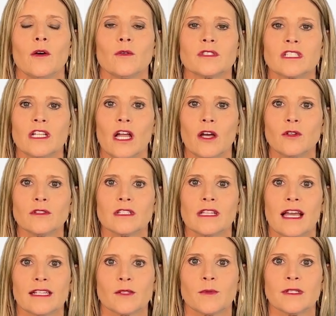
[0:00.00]
was closed
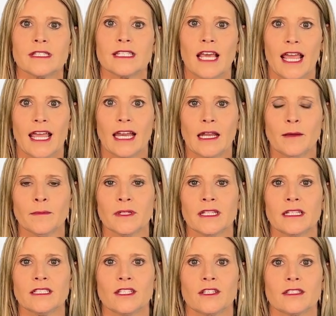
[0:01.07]
last Wednesday and
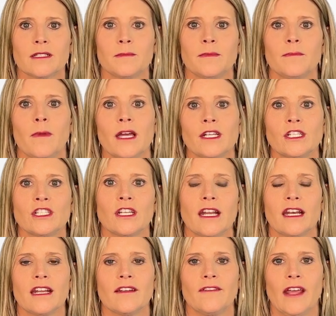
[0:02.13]
Emily took some much
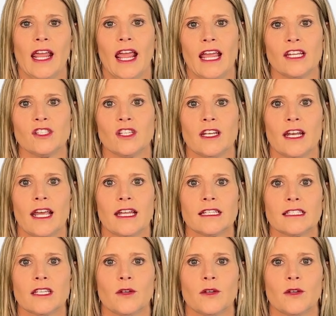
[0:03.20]
needed vacation days.